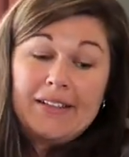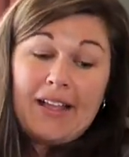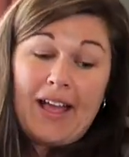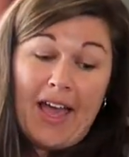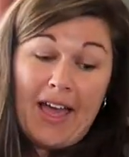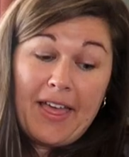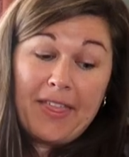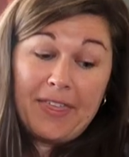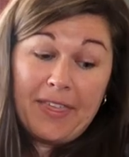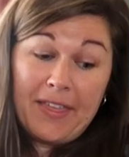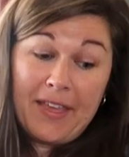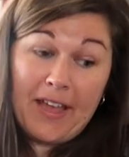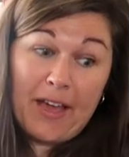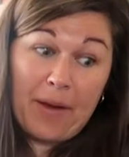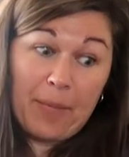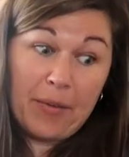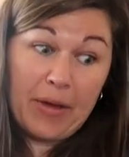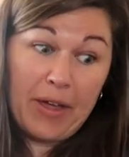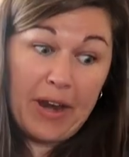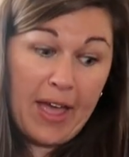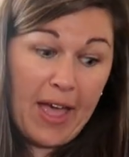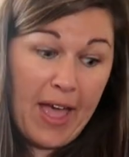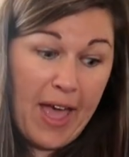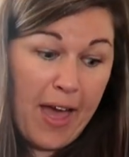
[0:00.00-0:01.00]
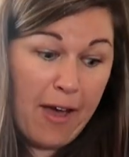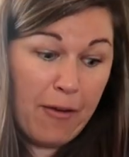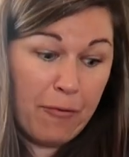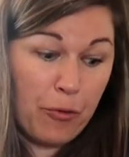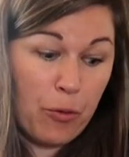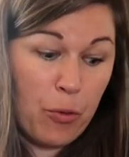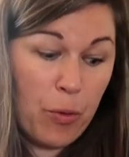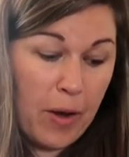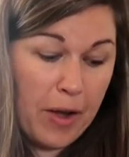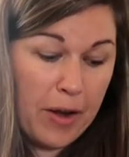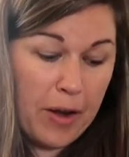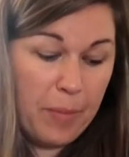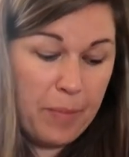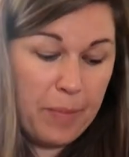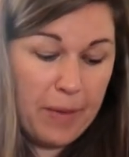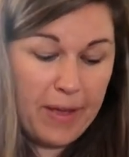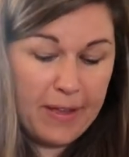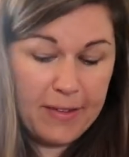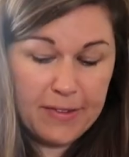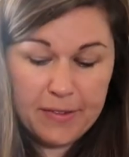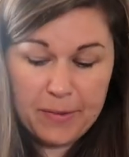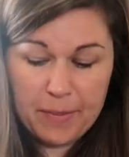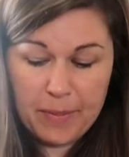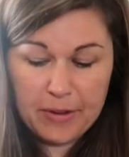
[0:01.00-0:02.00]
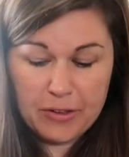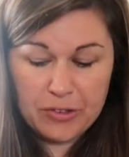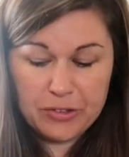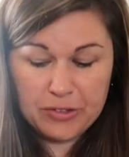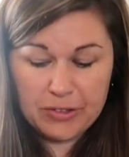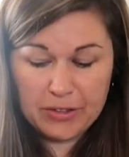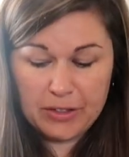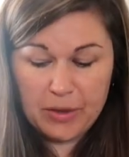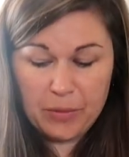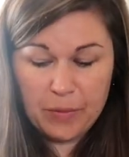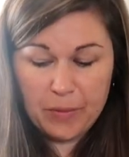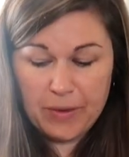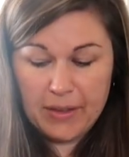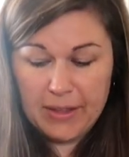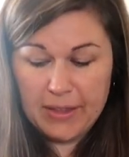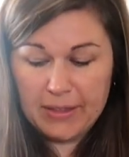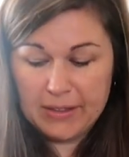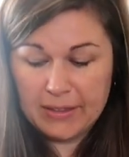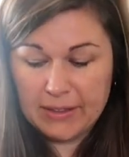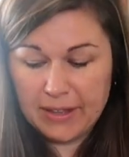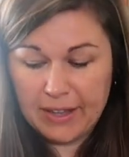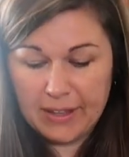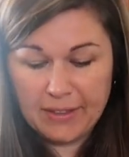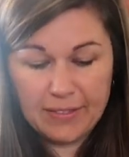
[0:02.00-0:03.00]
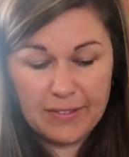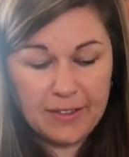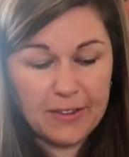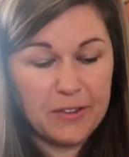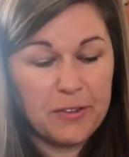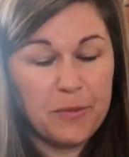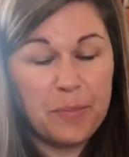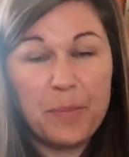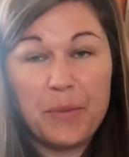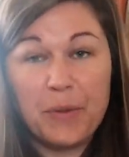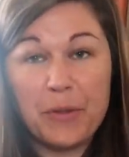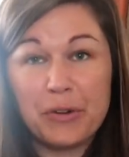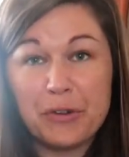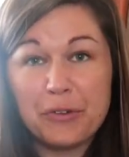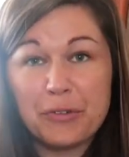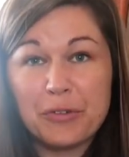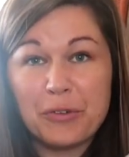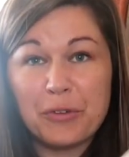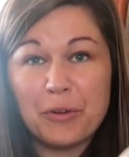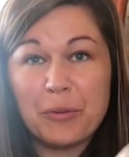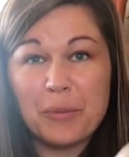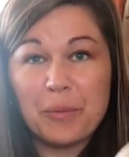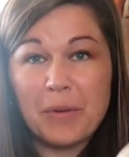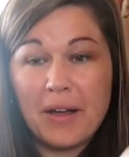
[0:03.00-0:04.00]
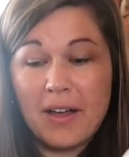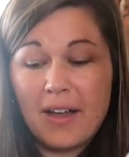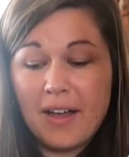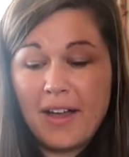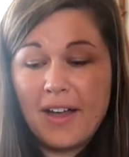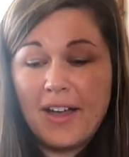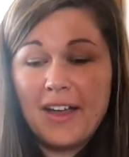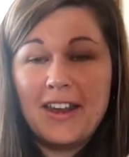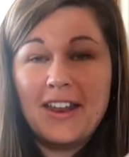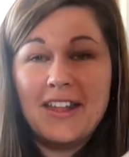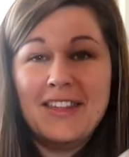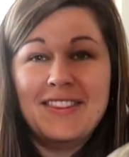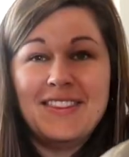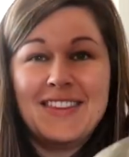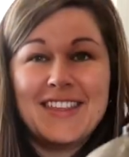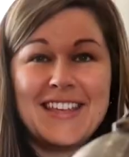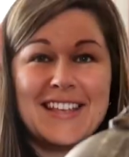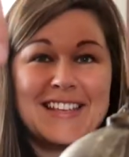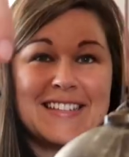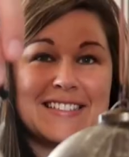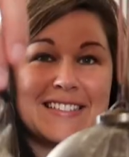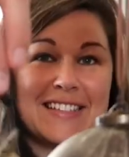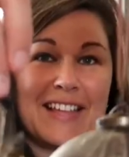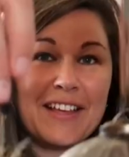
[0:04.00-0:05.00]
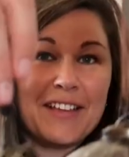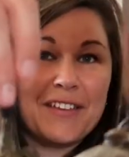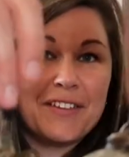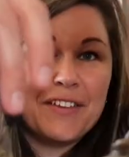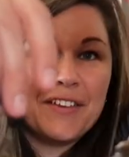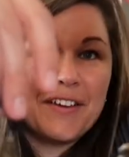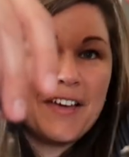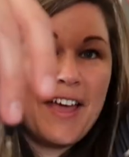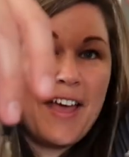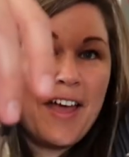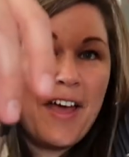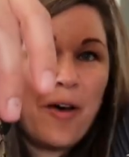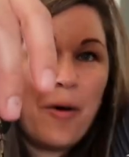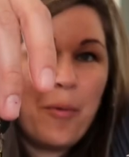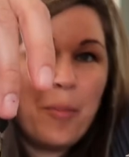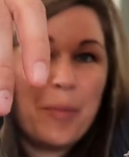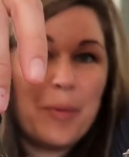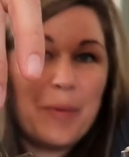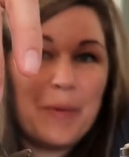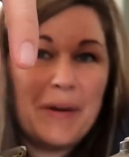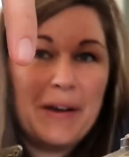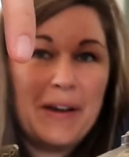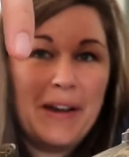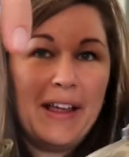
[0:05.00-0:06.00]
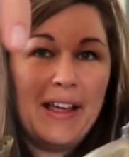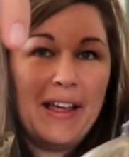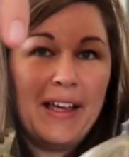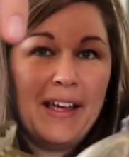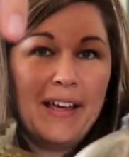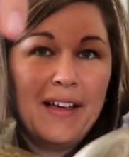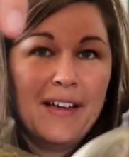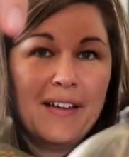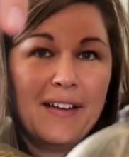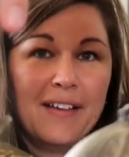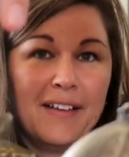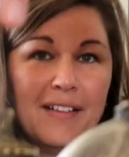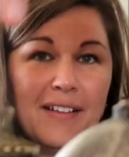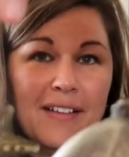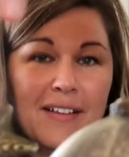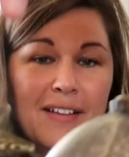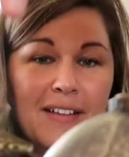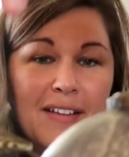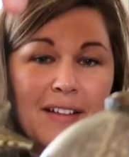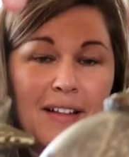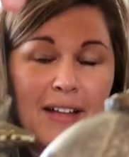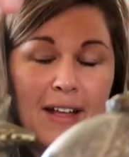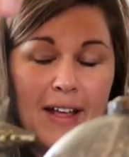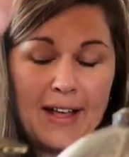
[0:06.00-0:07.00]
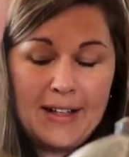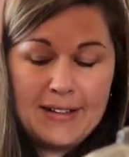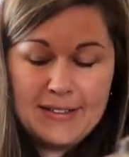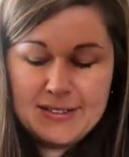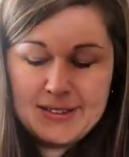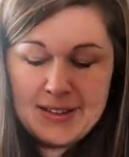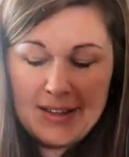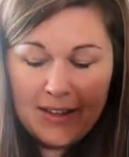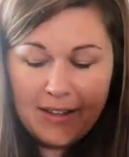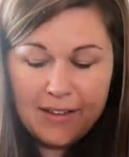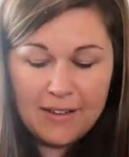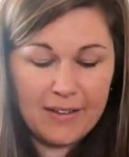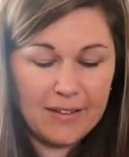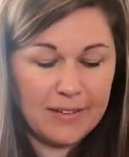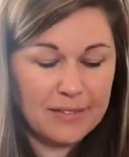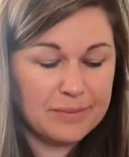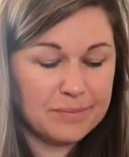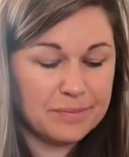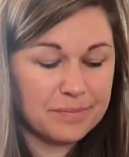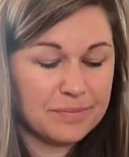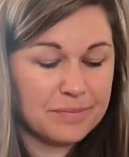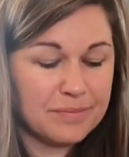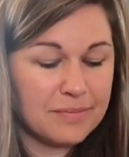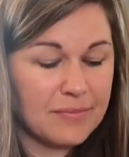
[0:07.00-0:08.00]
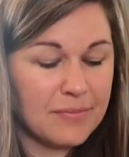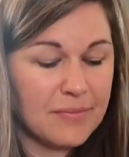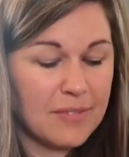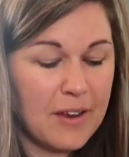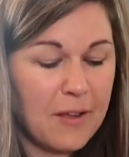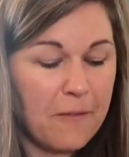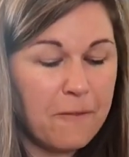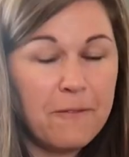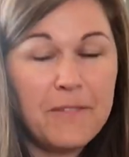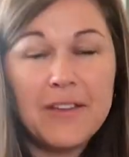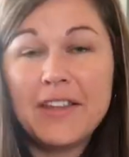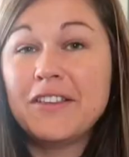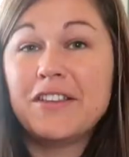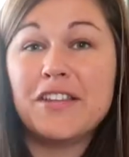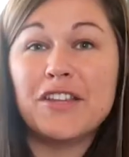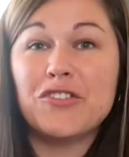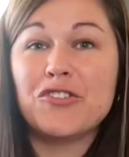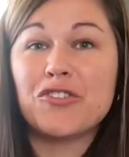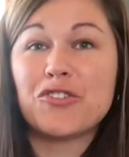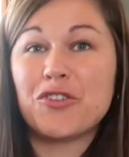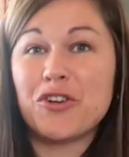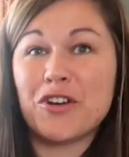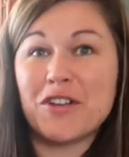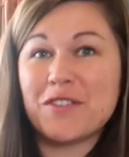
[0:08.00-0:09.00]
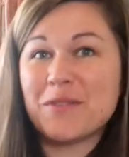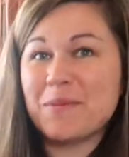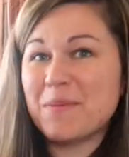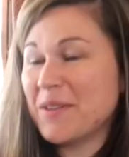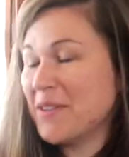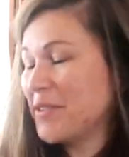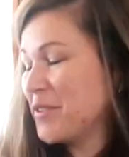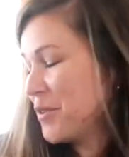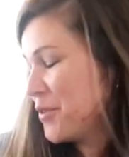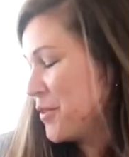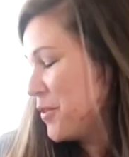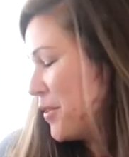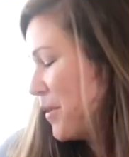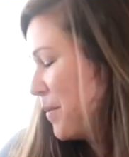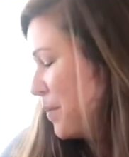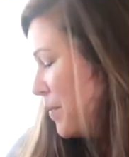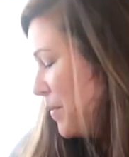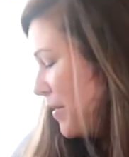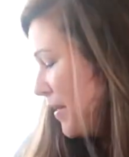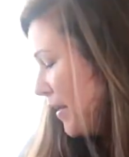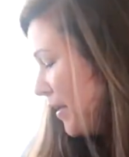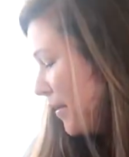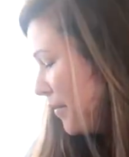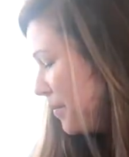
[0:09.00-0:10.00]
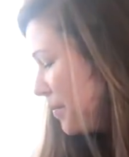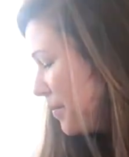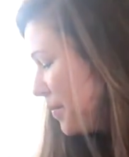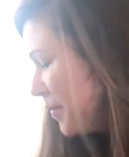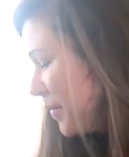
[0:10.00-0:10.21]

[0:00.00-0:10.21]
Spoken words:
I think I'm gonna have quite a bit, especially with like this beautiful one and this. Like, look at how pretty. It's like a vintage Christmas or something.